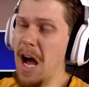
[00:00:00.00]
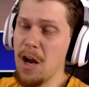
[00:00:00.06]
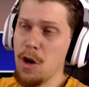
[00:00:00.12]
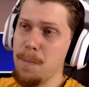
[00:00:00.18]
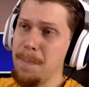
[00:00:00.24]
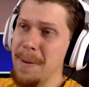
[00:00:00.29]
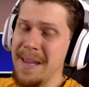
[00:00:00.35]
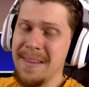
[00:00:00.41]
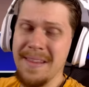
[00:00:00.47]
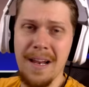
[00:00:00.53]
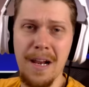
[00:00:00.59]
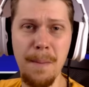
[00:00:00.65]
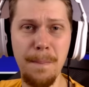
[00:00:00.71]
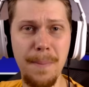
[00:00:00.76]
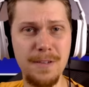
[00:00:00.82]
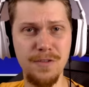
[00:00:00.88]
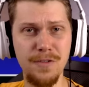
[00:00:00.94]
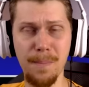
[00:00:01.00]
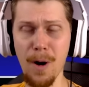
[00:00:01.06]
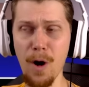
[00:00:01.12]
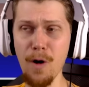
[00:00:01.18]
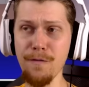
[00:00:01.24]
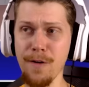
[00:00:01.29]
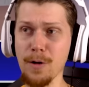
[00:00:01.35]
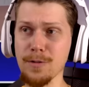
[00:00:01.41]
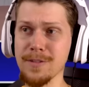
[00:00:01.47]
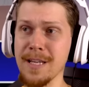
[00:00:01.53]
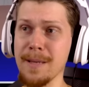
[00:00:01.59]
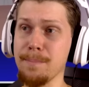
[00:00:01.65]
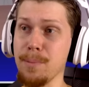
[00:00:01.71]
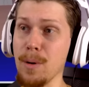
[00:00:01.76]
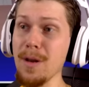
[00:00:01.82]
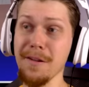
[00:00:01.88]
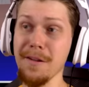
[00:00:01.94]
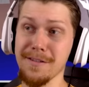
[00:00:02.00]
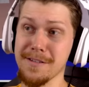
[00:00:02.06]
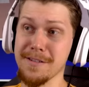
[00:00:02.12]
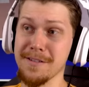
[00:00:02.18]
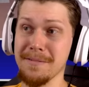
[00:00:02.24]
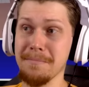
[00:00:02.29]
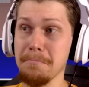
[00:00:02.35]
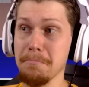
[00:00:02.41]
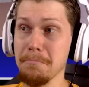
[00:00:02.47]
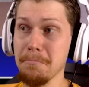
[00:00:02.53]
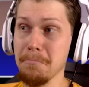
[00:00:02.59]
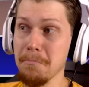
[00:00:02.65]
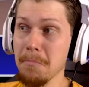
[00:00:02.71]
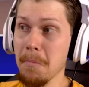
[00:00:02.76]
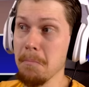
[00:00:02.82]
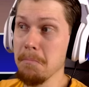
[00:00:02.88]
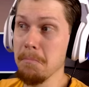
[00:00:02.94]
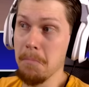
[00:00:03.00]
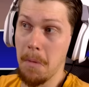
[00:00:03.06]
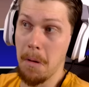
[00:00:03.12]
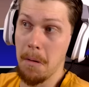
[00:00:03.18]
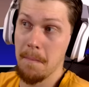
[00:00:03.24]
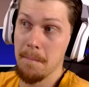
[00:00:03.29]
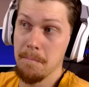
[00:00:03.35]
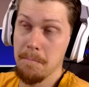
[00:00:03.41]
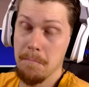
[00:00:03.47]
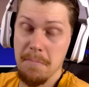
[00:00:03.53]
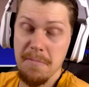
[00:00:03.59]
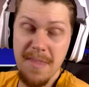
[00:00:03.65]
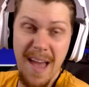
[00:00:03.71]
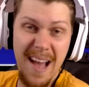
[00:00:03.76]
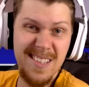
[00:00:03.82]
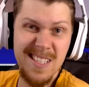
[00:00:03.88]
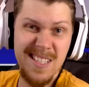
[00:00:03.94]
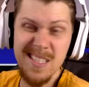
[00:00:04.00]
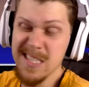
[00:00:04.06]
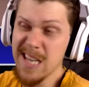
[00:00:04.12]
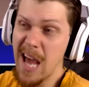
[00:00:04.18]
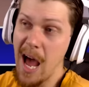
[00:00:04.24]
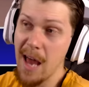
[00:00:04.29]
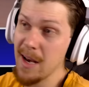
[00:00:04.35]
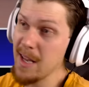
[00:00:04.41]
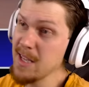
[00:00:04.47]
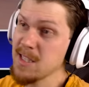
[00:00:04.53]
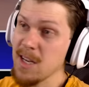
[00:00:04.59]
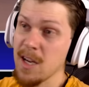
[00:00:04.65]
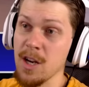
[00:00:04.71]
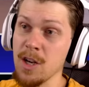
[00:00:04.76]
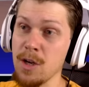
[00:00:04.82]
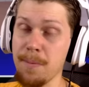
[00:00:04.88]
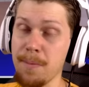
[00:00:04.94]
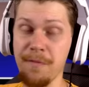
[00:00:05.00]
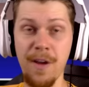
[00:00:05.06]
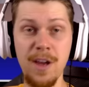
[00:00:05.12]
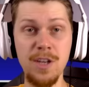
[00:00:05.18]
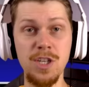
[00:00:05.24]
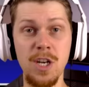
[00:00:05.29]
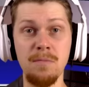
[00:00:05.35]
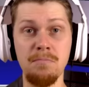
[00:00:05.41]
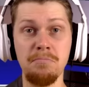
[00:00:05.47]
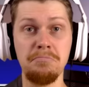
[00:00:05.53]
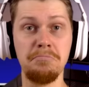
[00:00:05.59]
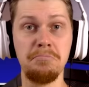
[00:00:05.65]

I could be in the Olympics for pole vaulting bullets. That's the start. At least I got a new profession.